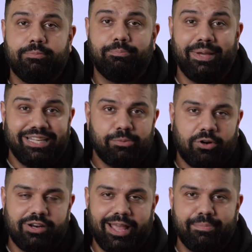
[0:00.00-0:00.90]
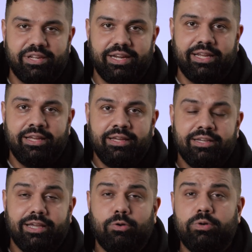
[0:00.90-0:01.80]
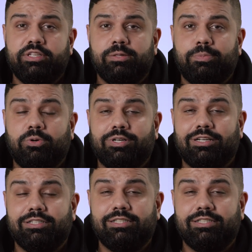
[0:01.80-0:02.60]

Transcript: base model M3 can only support a